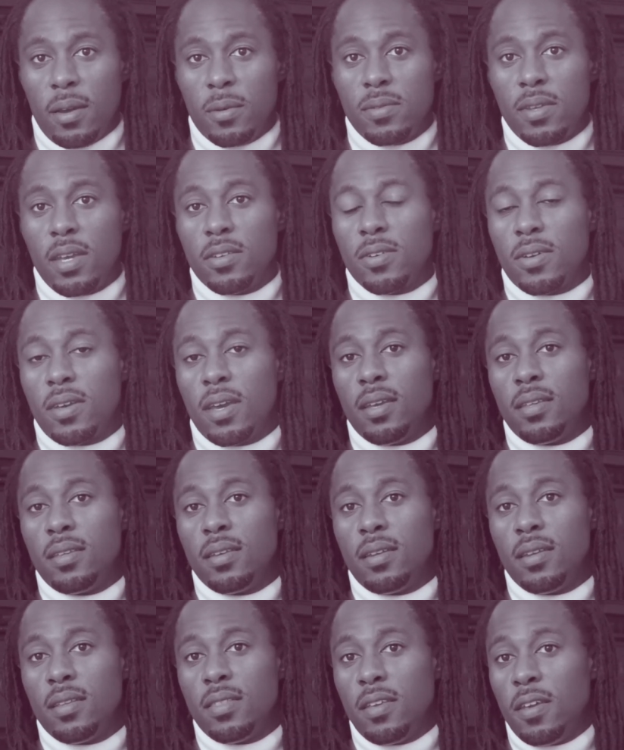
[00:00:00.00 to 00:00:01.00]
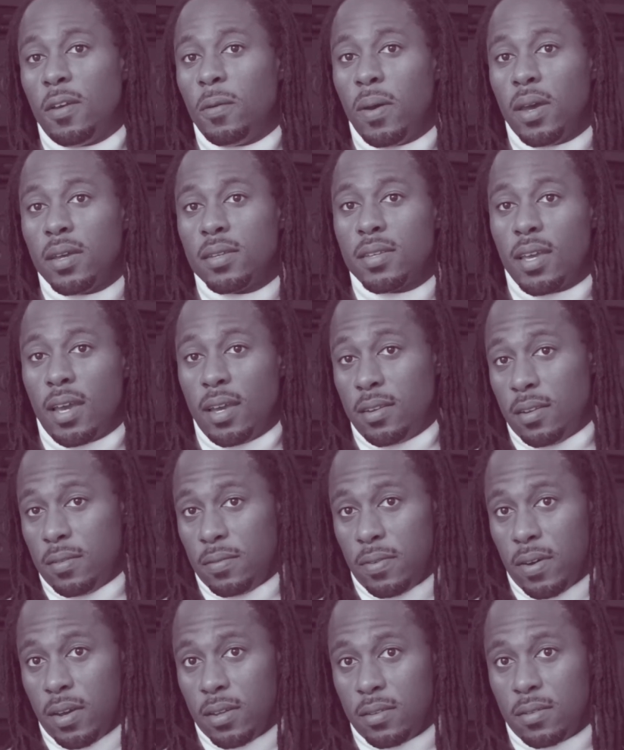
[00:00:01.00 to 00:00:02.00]
I was educated in the US and
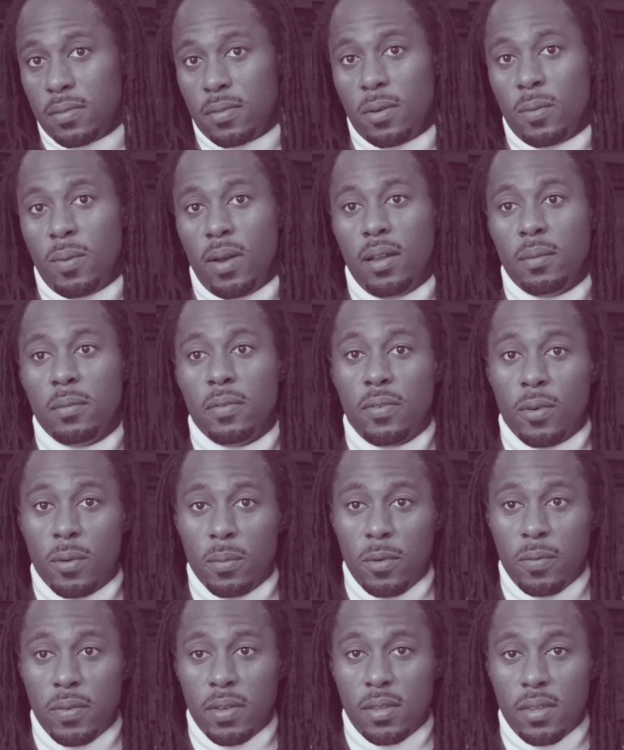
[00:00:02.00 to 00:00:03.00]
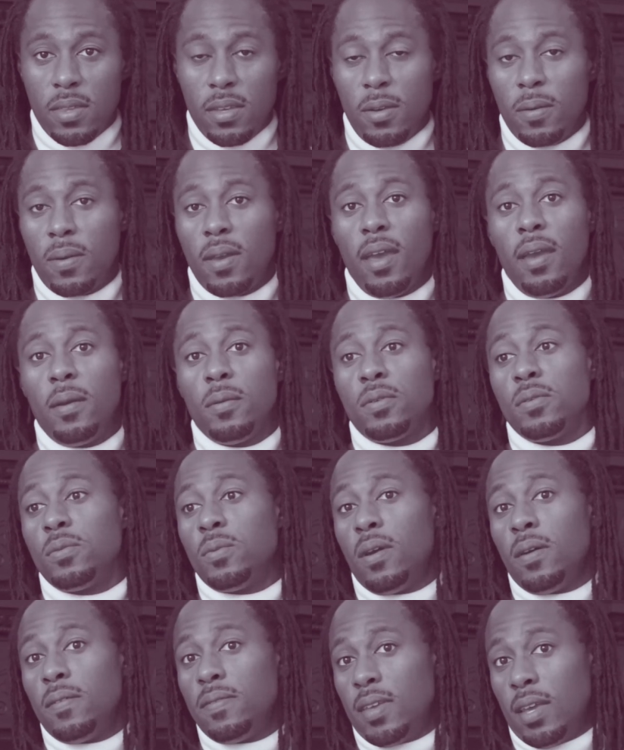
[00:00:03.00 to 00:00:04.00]
in France for a while before moving to the UK, which is
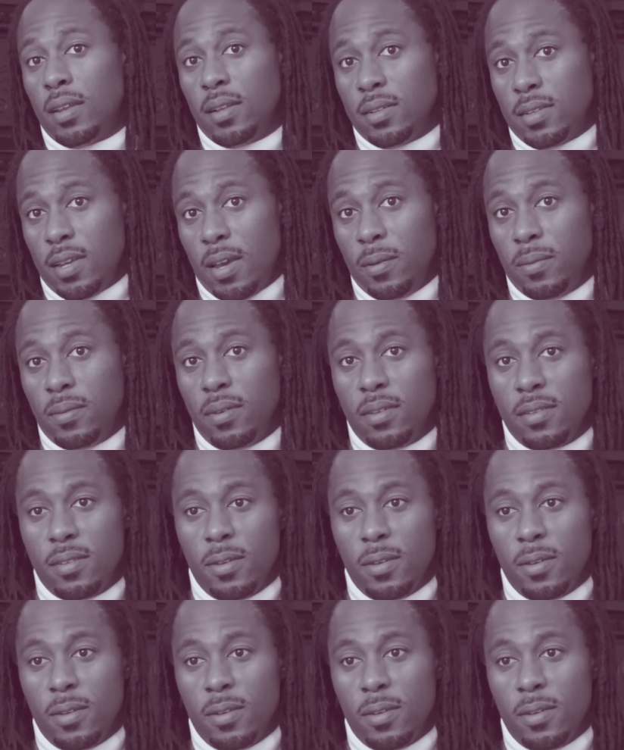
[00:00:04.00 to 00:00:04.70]
where I've settled down.